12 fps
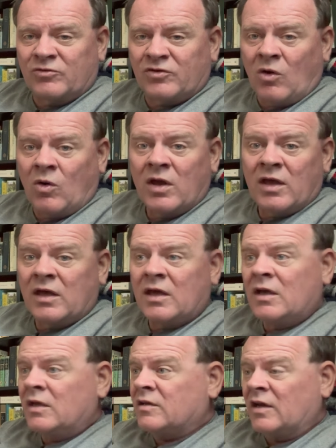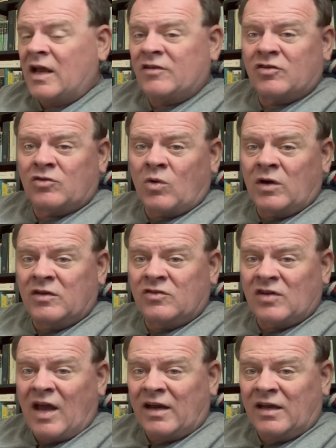So today's the
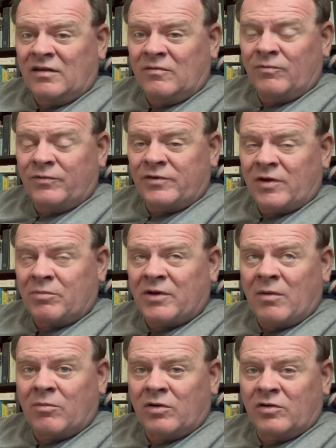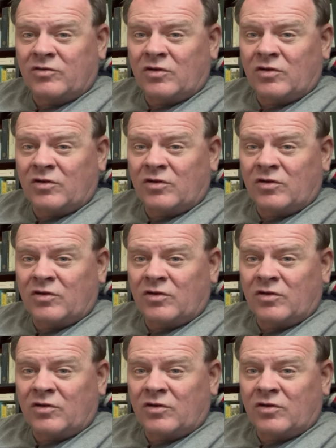22nd, September.